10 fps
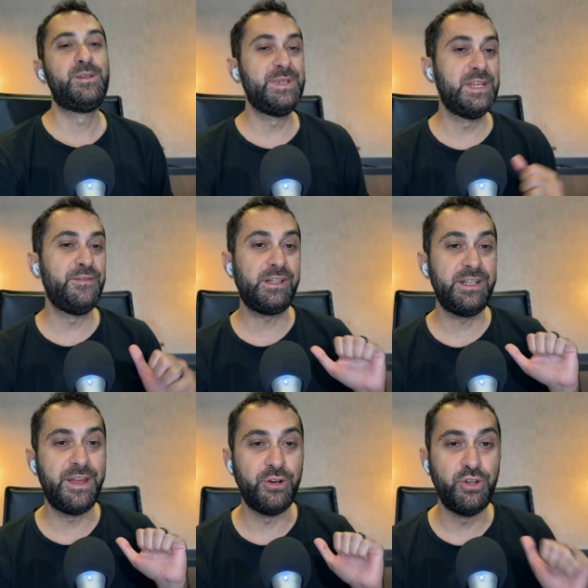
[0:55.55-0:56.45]

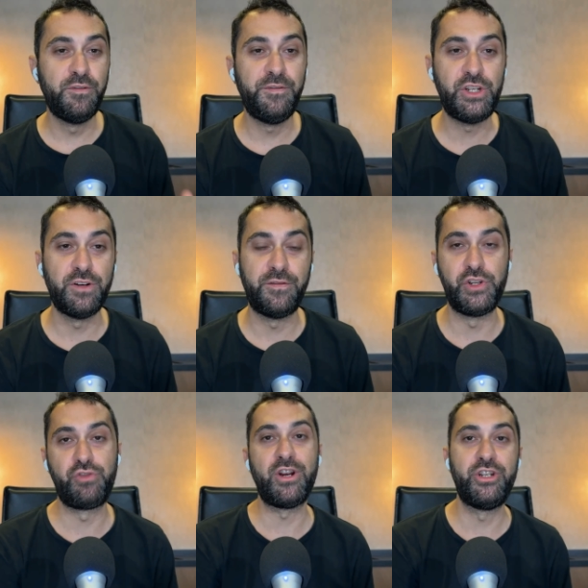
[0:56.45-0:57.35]
specifically their new feature for
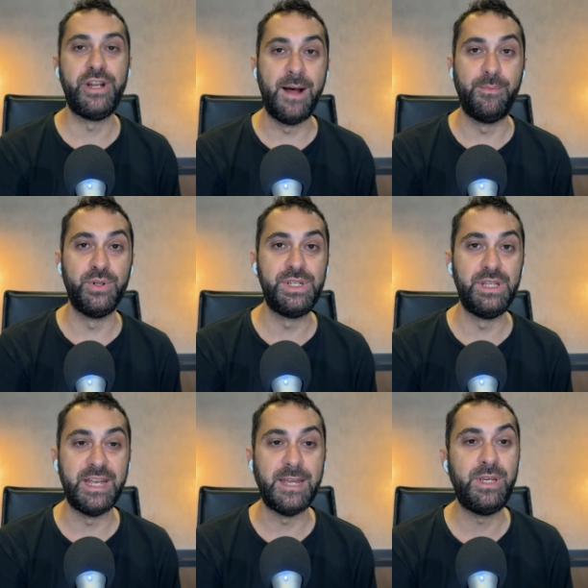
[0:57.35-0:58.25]
structured outputs
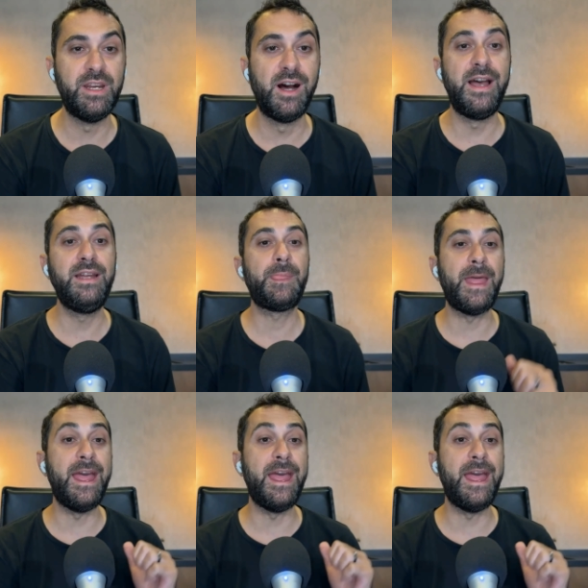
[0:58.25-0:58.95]
in the API,